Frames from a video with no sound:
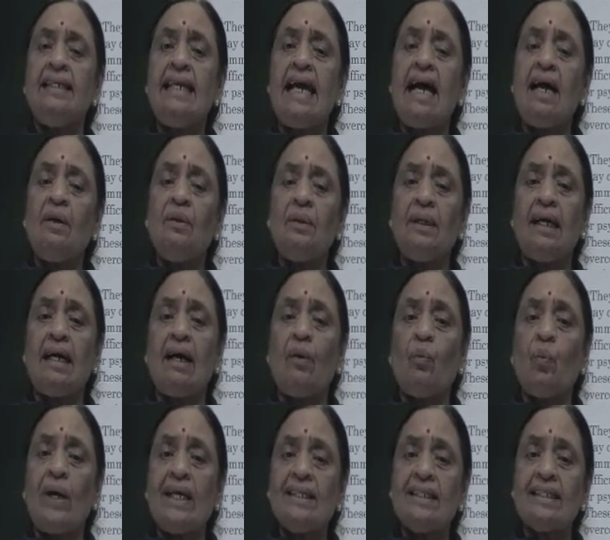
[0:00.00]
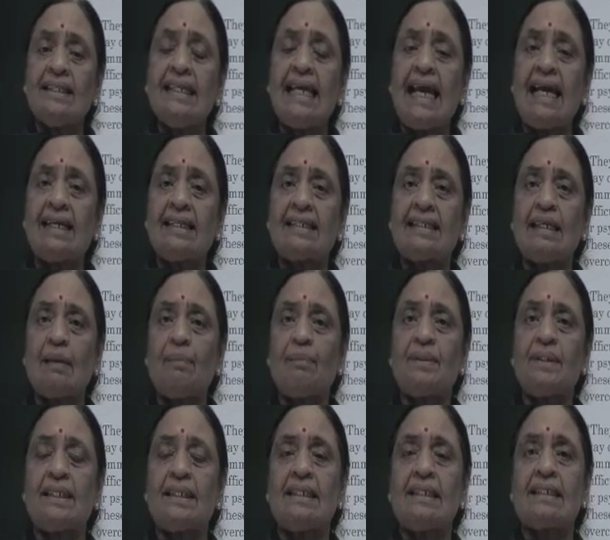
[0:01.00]
Now, once the
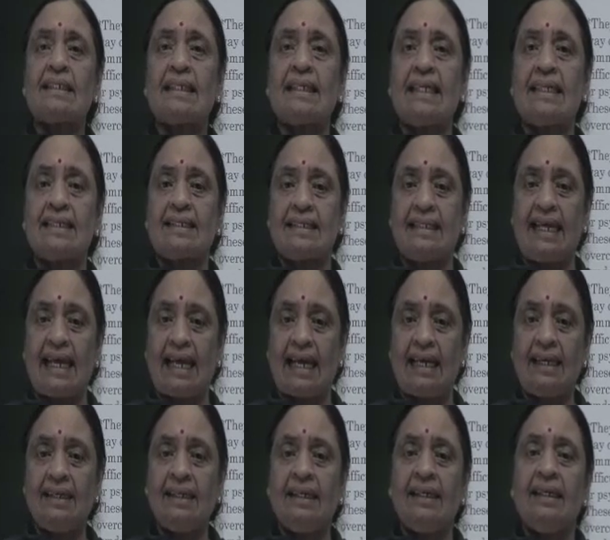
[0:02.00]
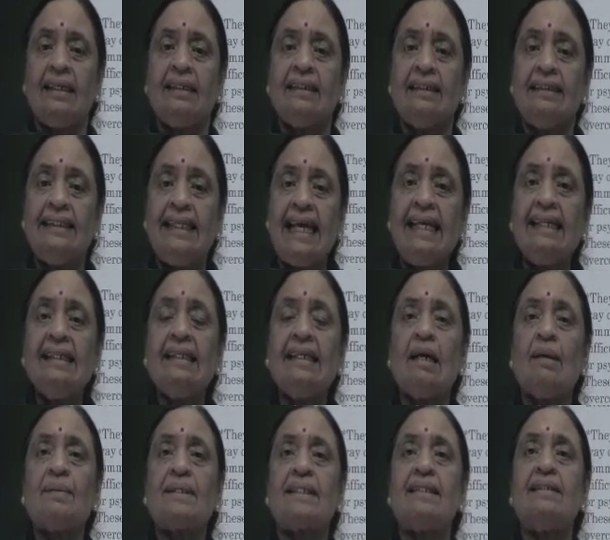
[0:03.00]
acceptance is there,
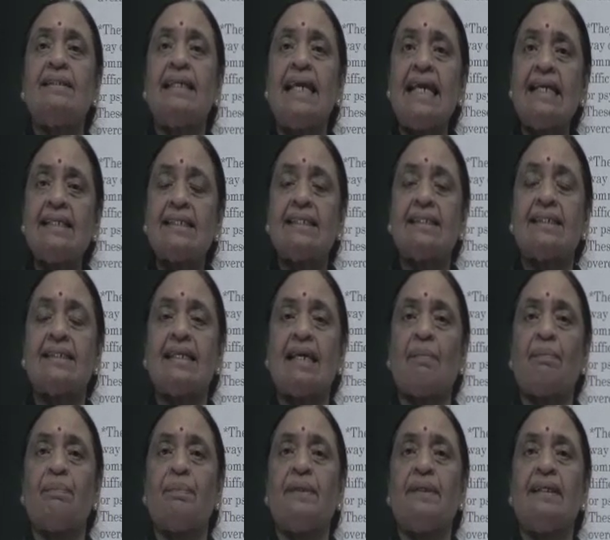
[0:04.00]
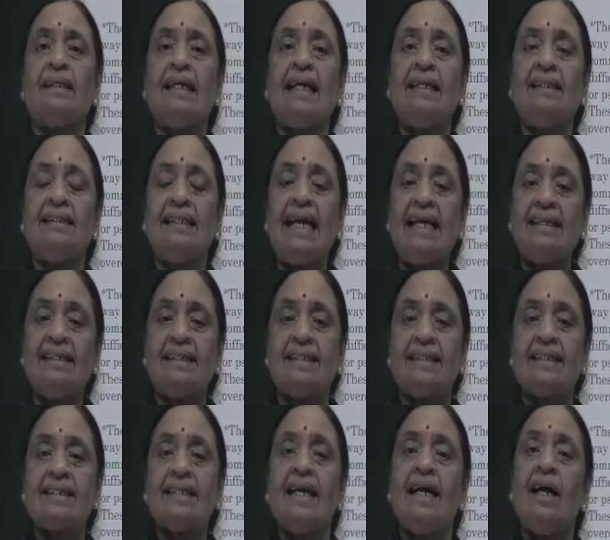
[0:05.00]
then comes the next step, and that
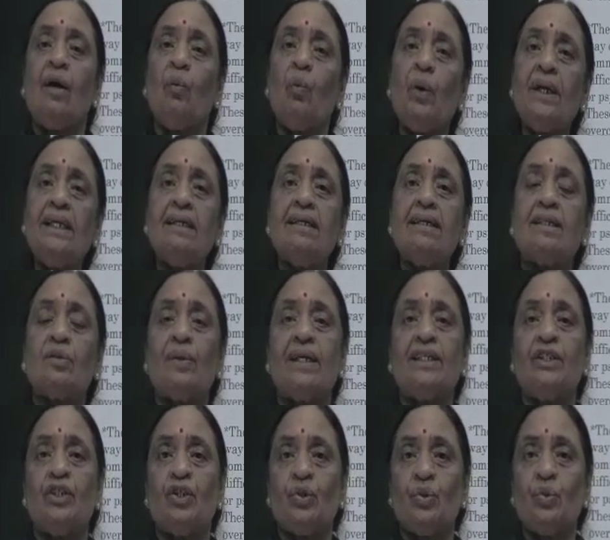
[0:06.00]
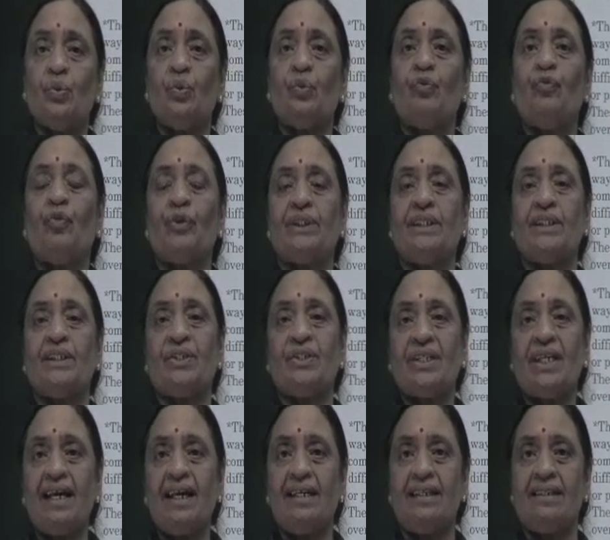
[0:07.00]
is, what does one do for the
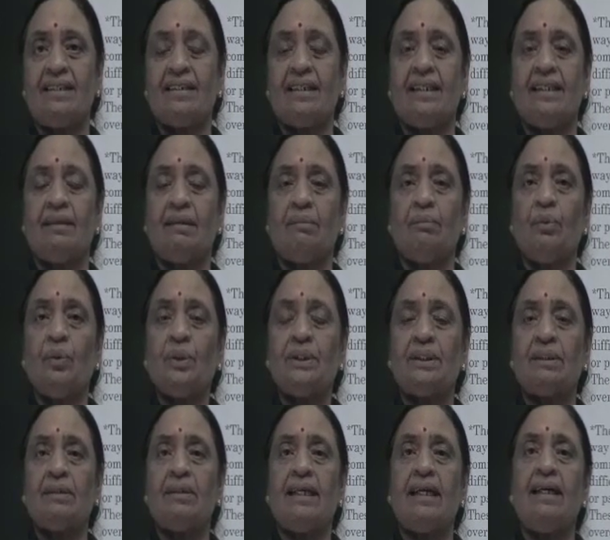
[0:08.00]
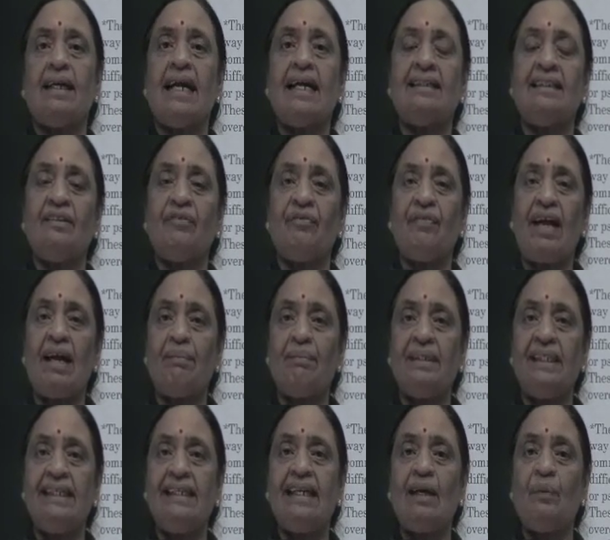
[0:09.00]
child, both at the
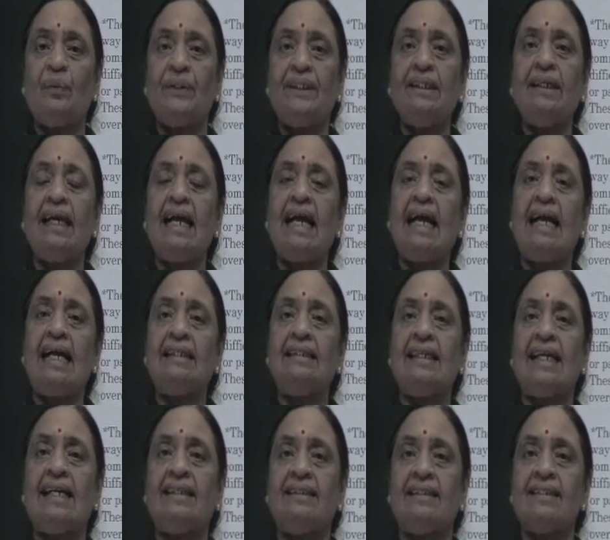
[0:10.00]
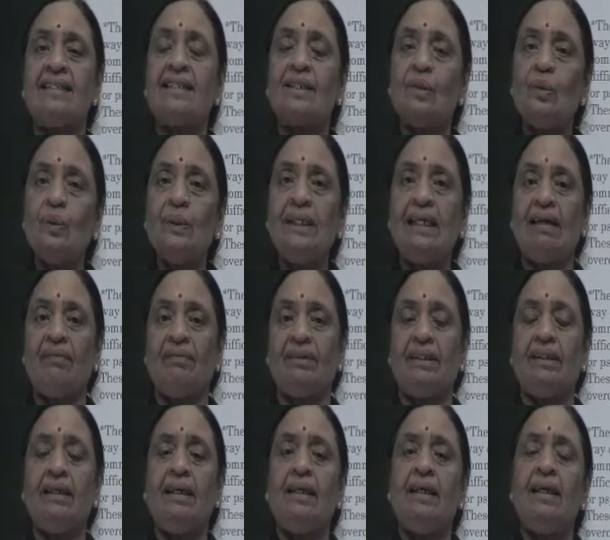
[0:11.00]
family level and at the school
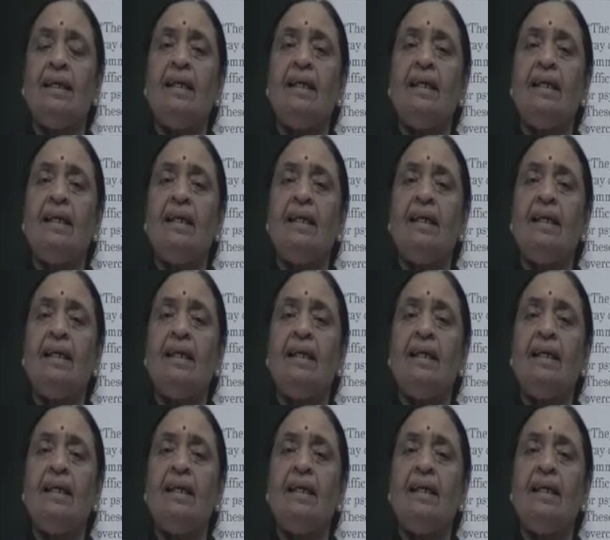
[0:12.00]
level?